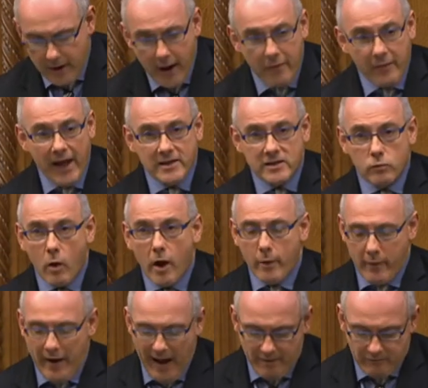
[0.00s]
And that's why
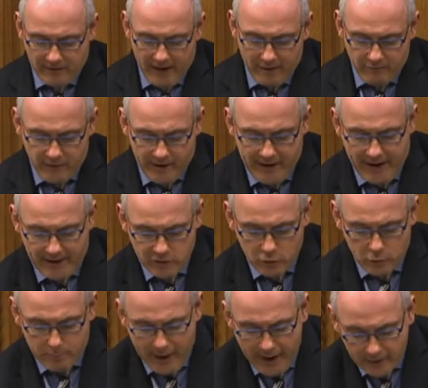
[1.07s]
we have to have
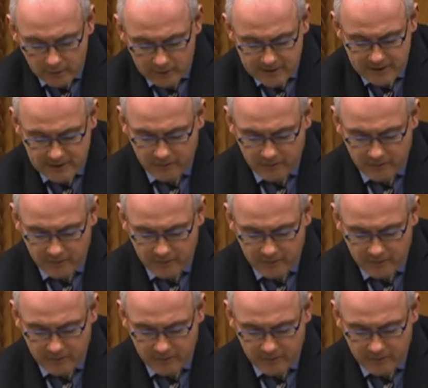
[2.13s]
financial penalties